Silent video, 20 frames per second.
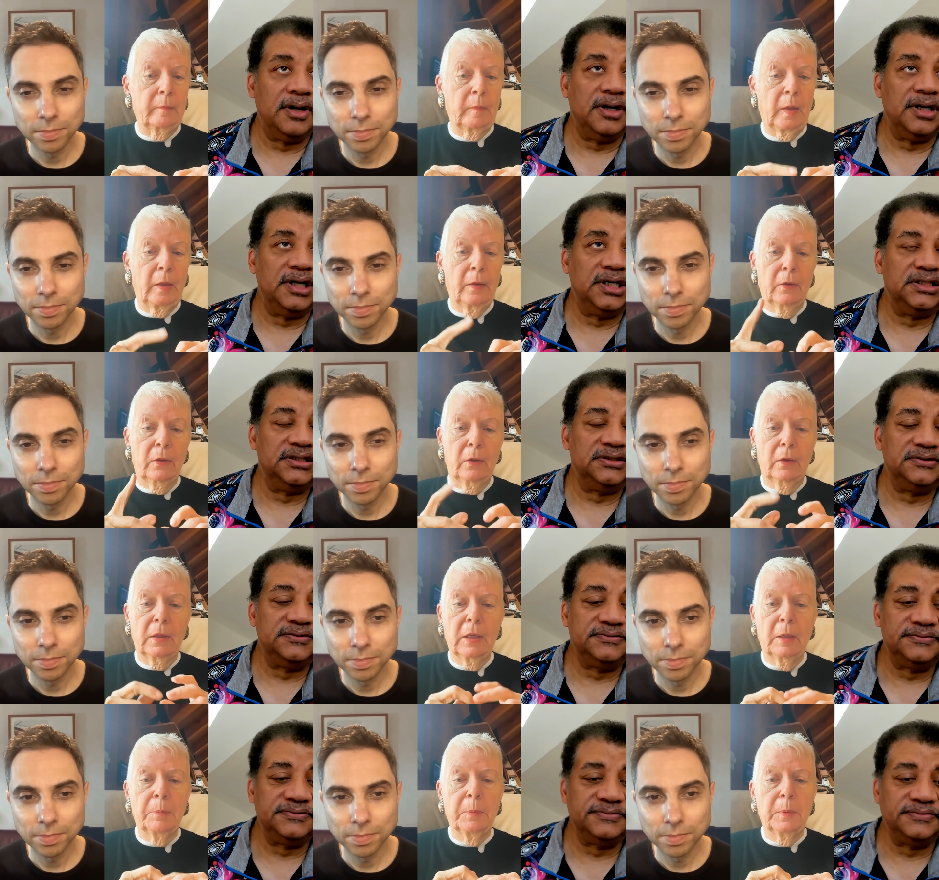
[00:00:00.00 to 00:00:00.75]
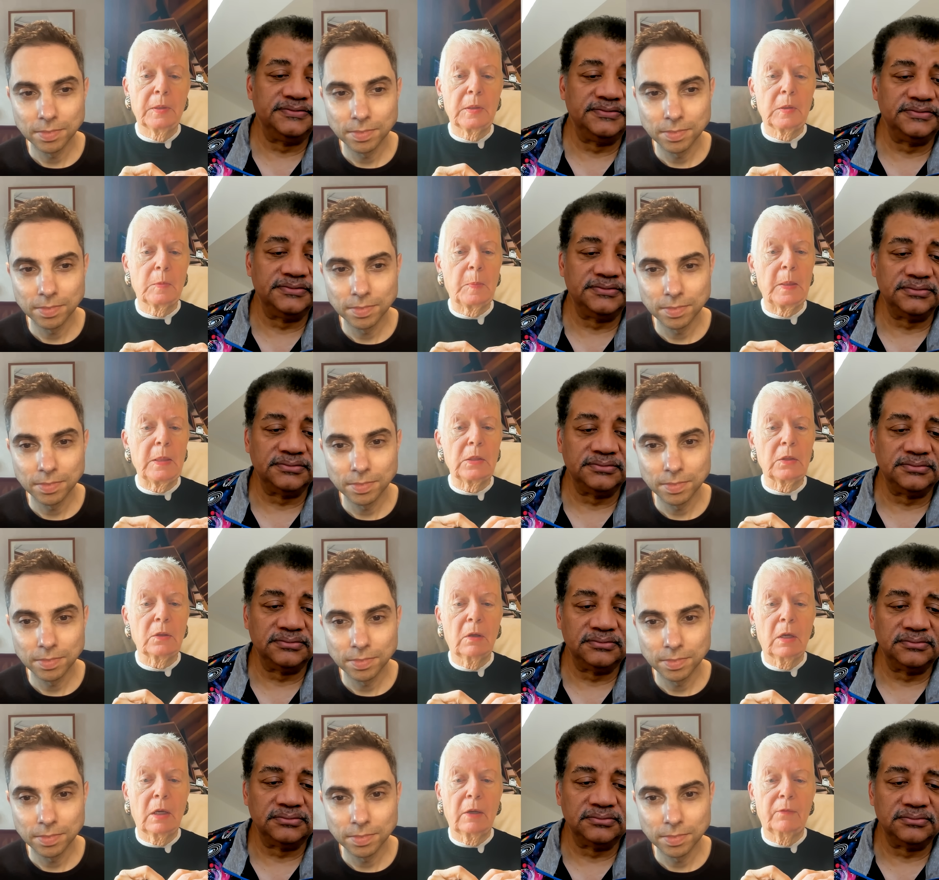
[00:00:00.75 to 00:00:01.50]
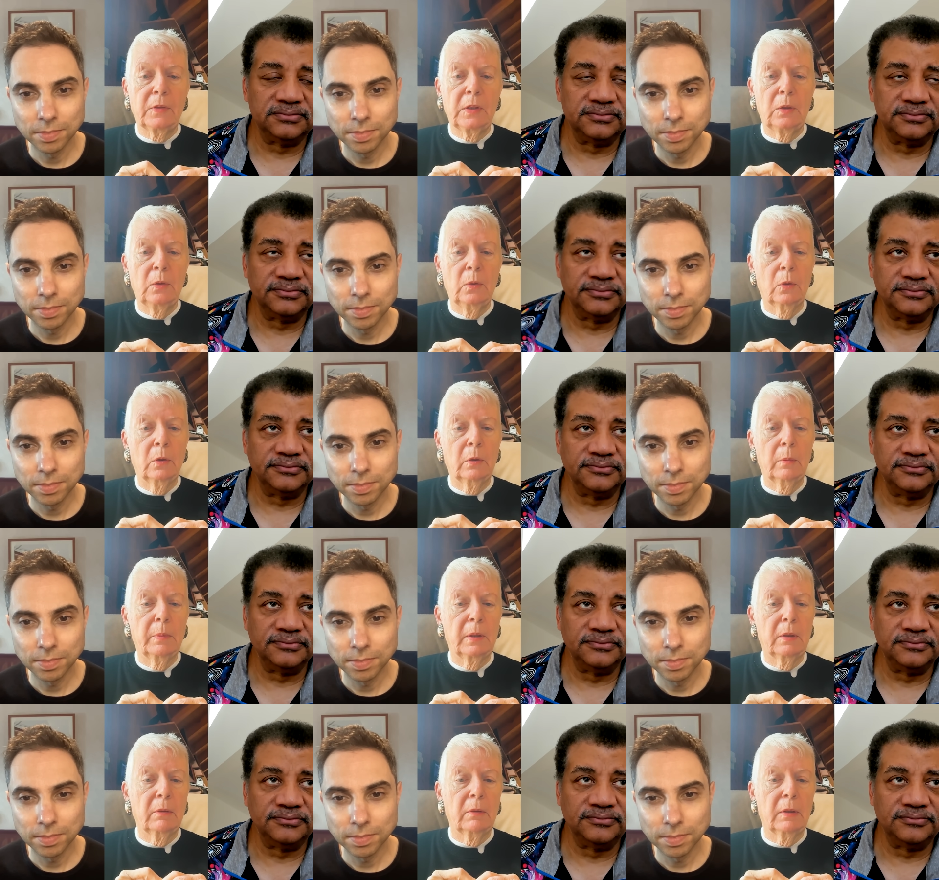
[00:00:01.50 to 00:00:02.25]
Speaker 1: There are a couple of spacecraft in
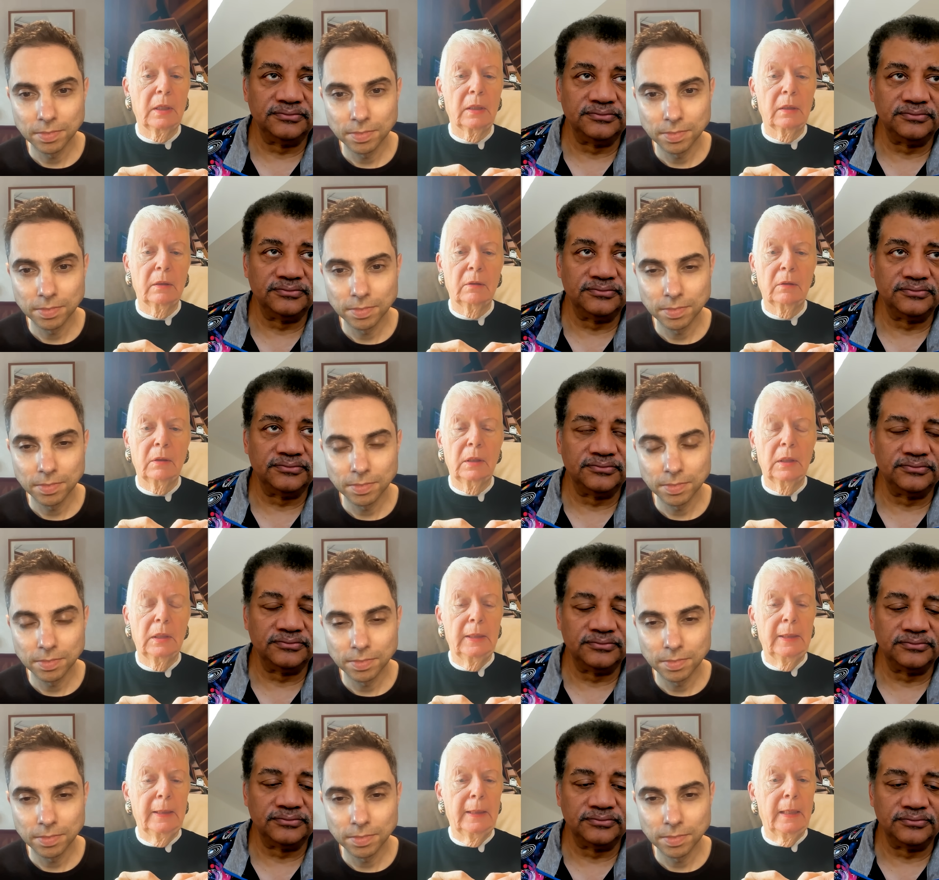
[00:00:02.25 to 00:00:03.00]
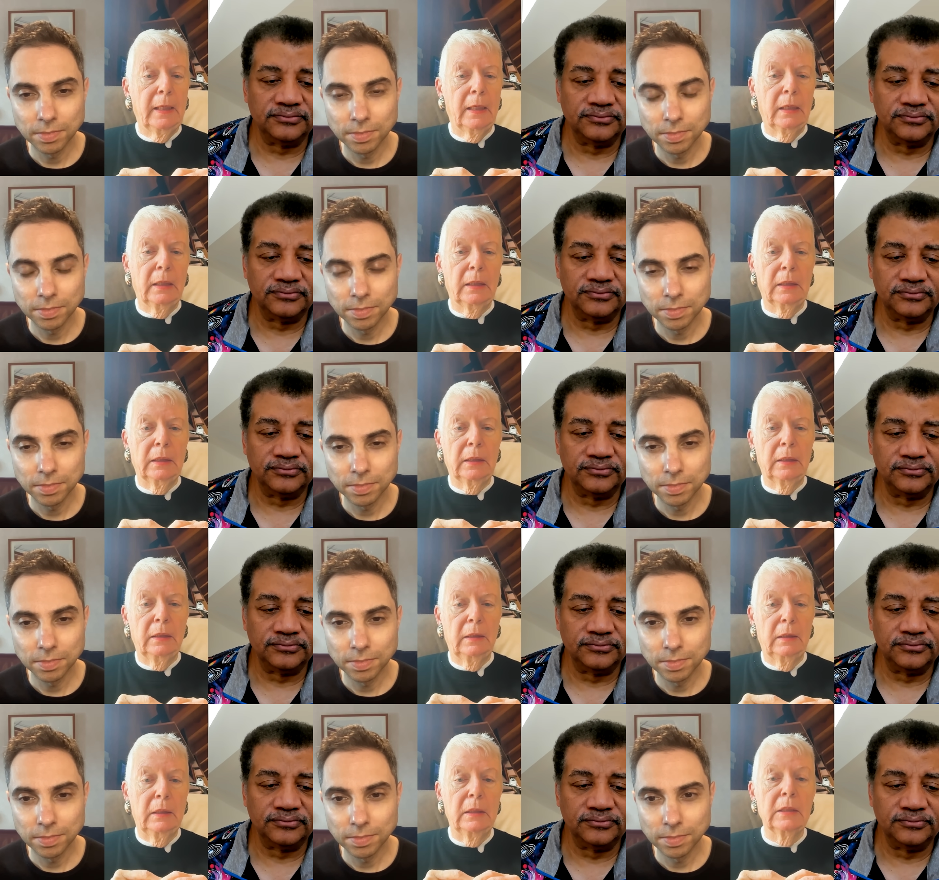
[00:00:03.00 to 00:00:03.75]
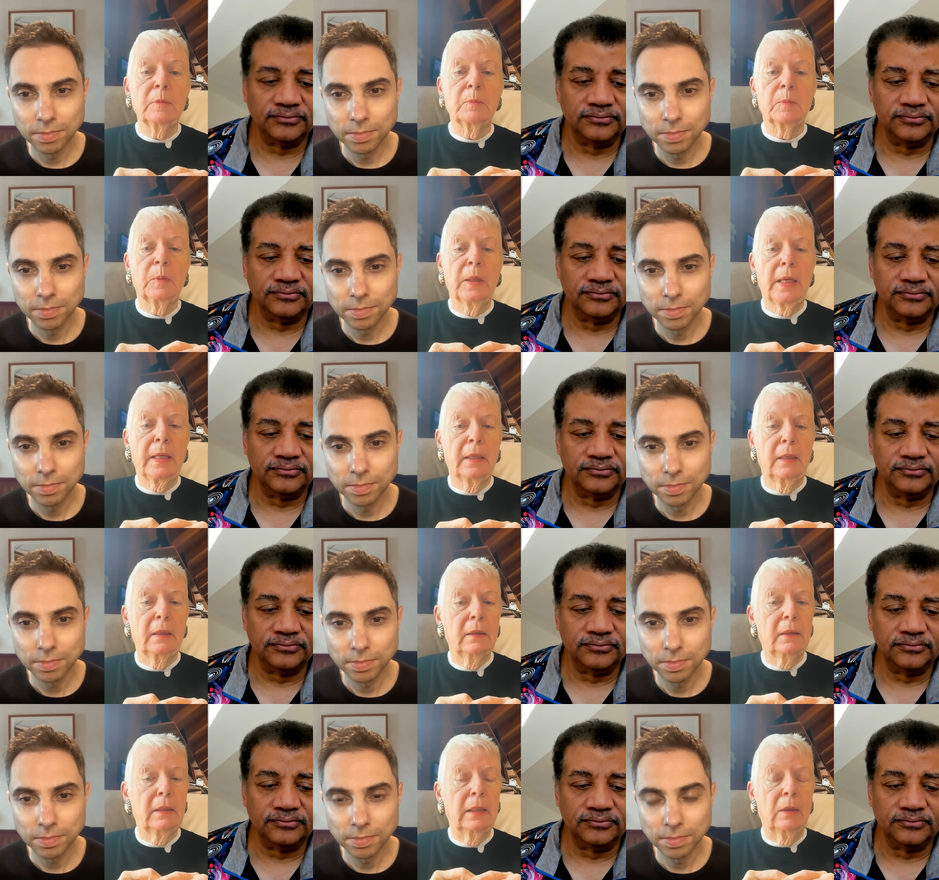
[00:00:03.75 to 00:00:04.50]
orbit around this
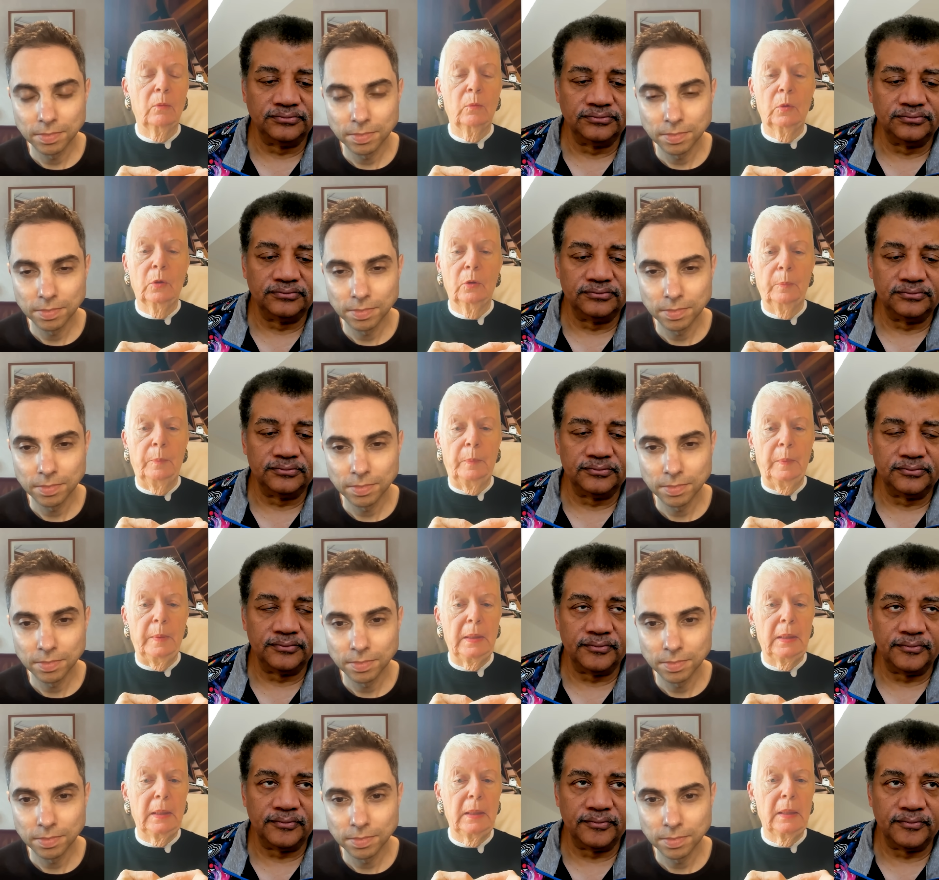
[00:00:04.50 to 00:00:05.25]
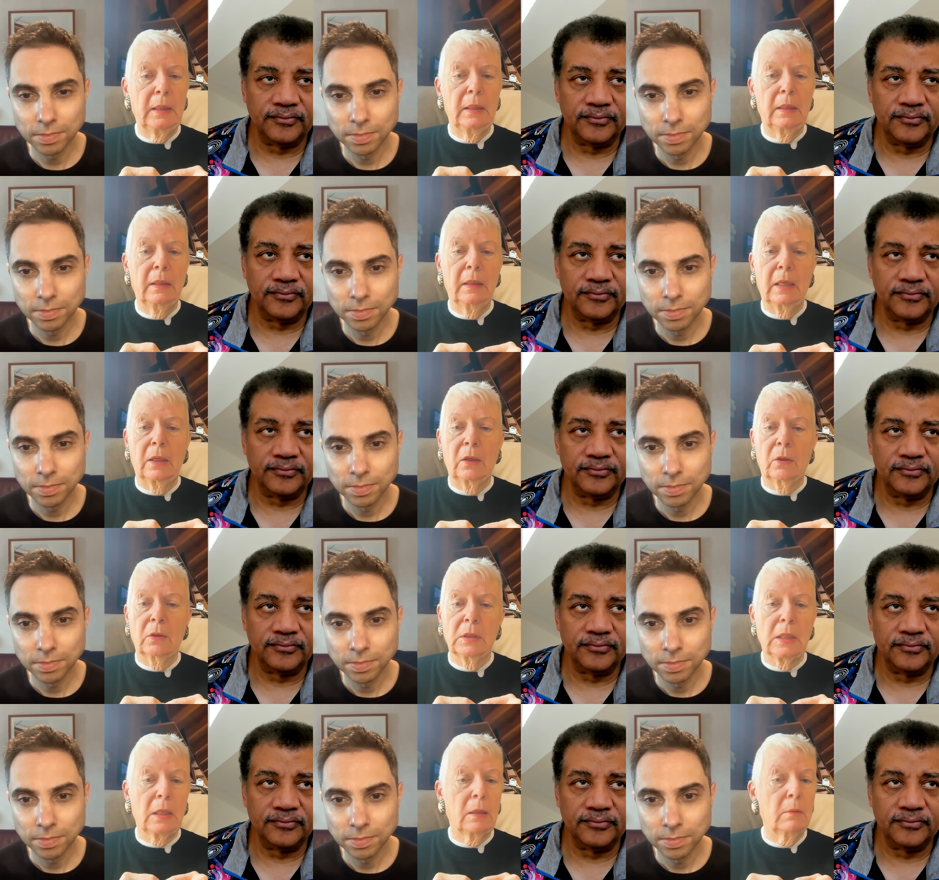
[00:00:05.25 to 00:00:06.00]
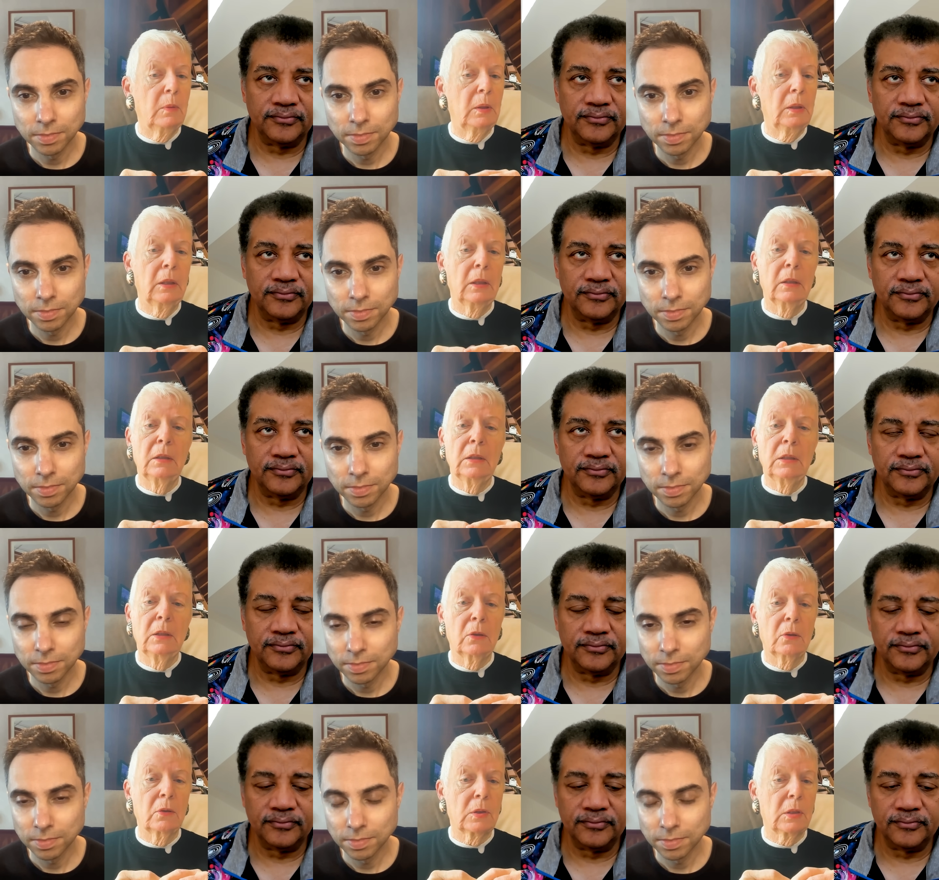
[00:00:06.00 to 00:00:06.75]
planet that will be there 10 million
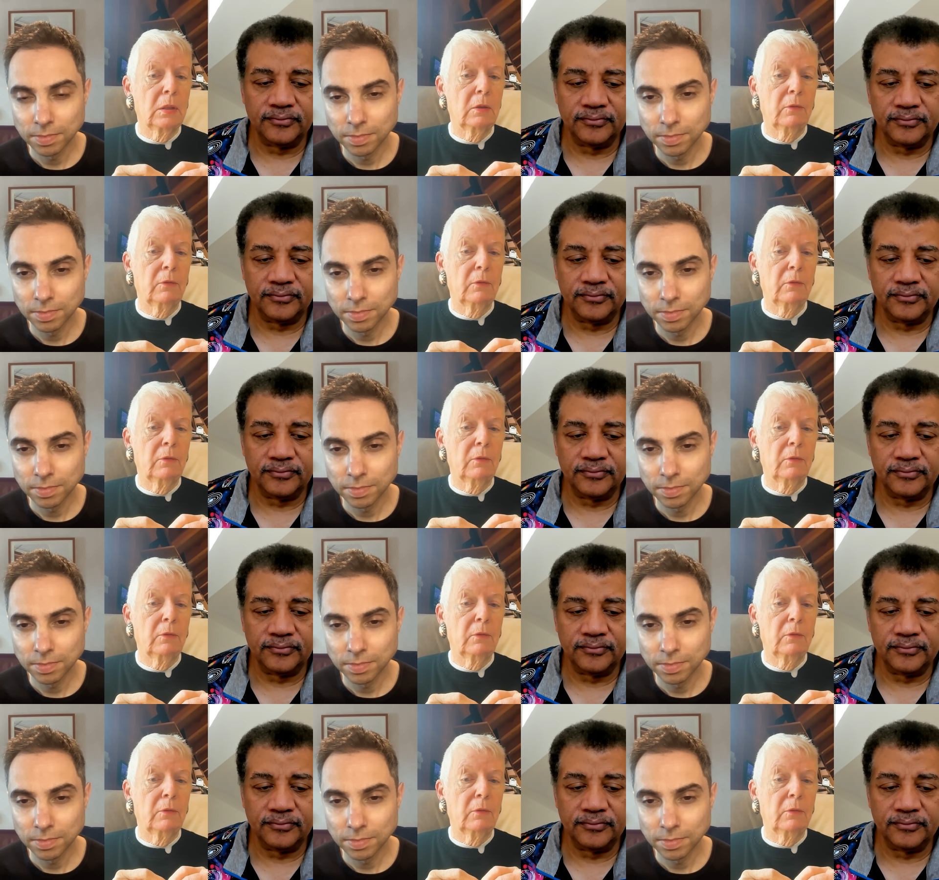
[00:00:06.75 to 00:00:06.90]
years in